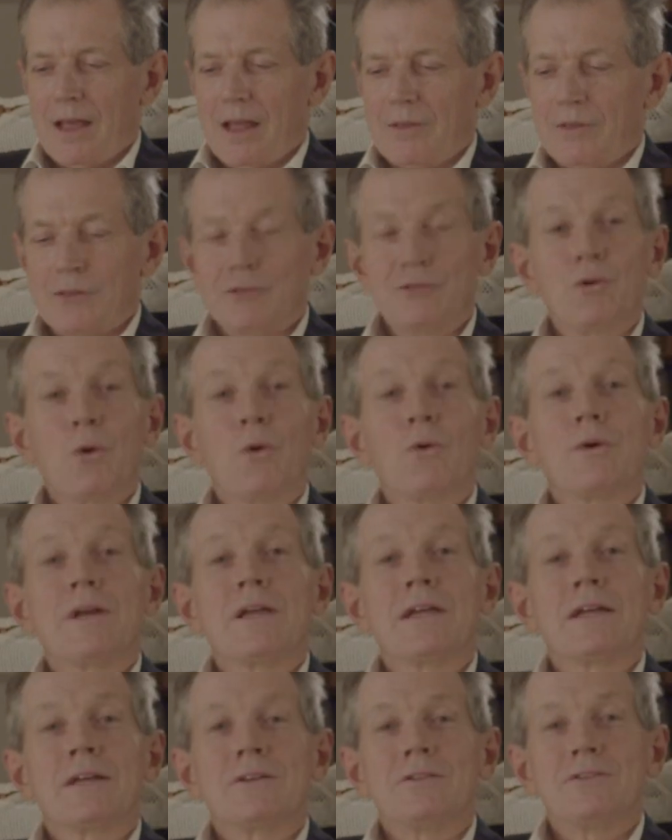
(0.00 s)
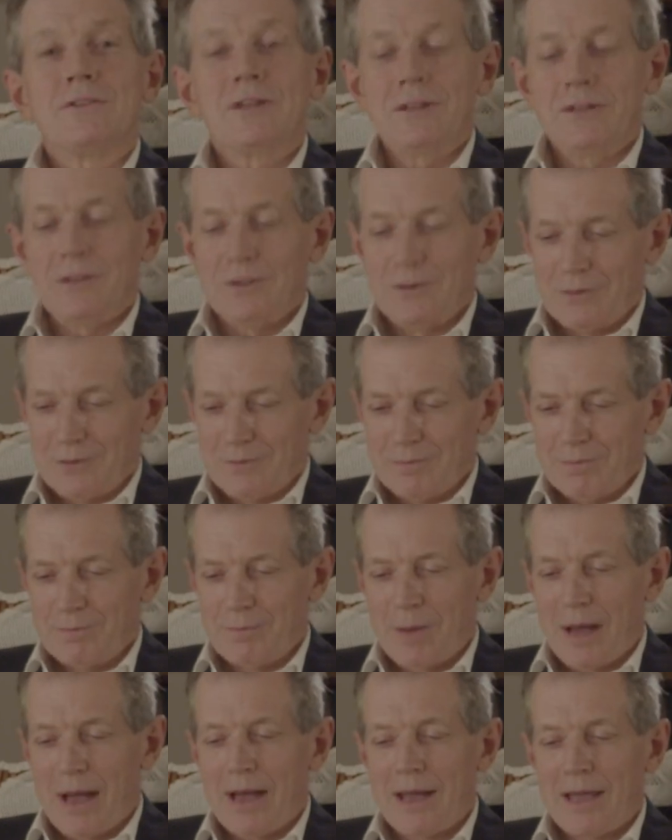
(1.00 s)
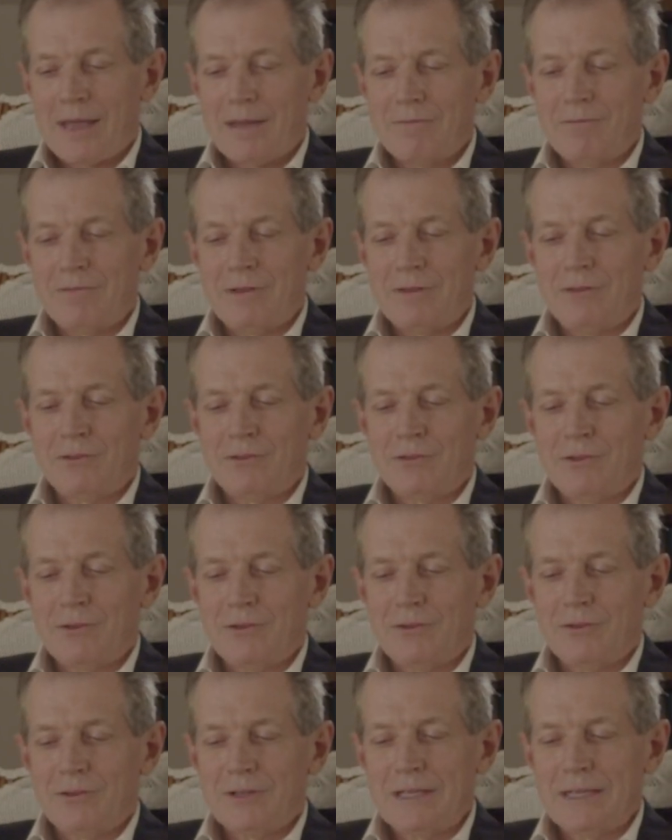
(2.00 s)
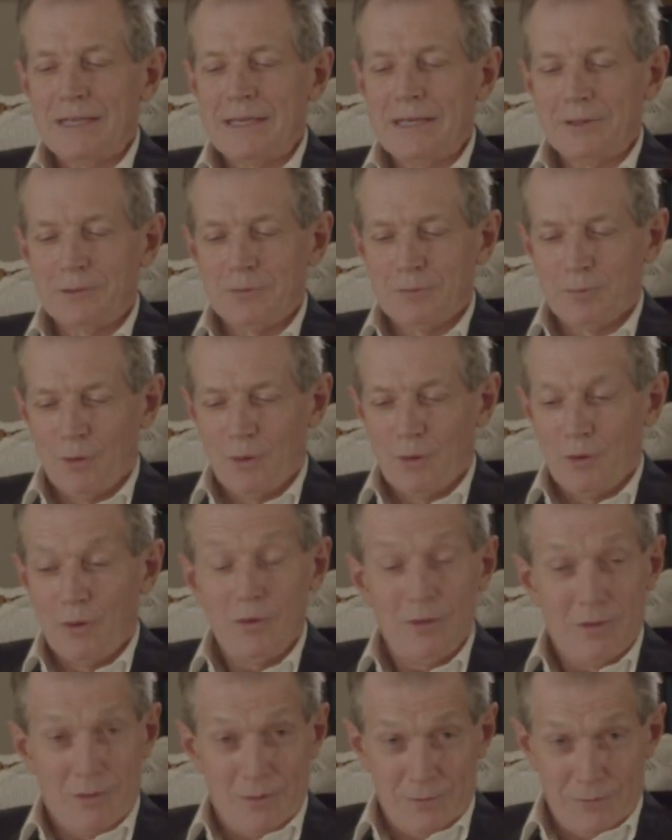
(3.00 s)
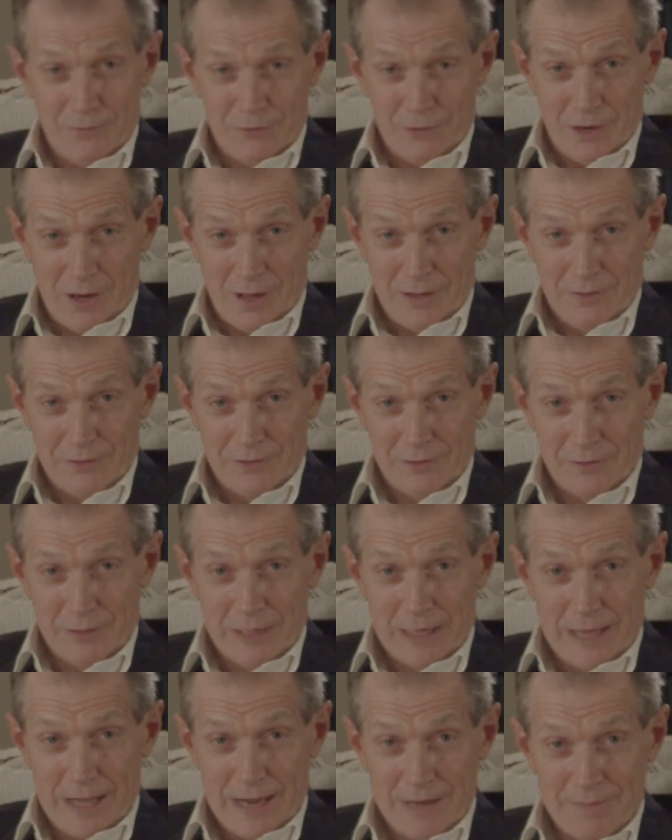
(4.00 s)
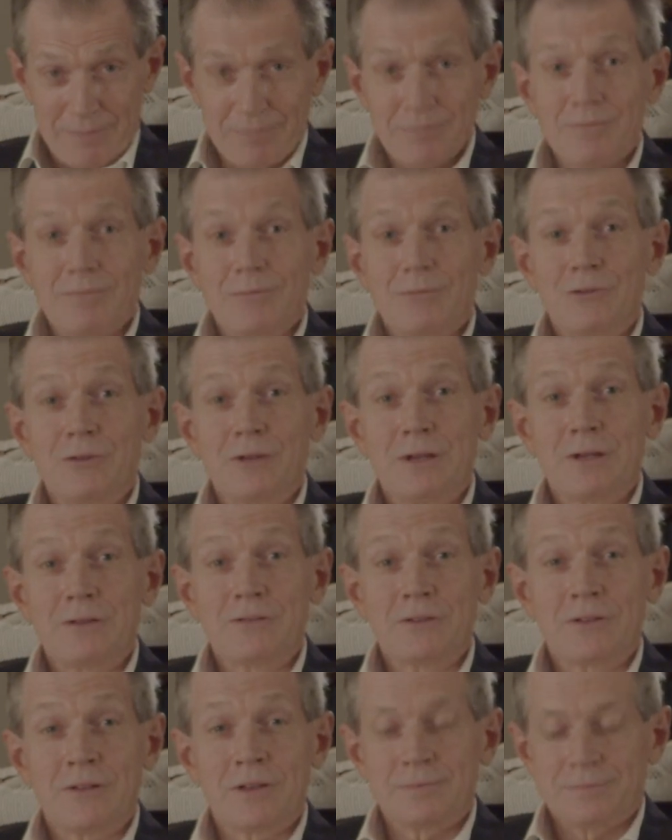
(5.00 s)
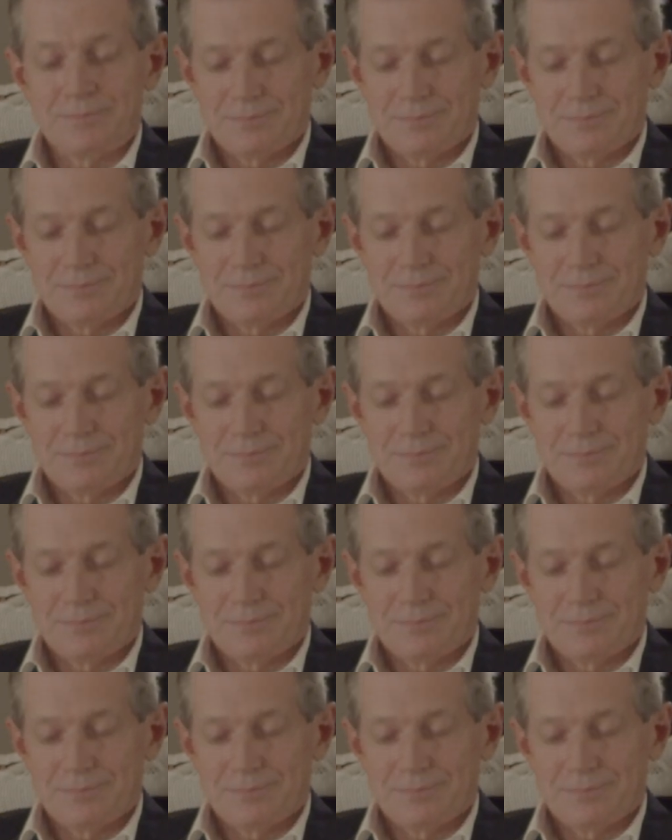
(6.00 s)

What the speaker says: The Story Continued by Vincent Gilmore of Chancery Lane, Solicitor.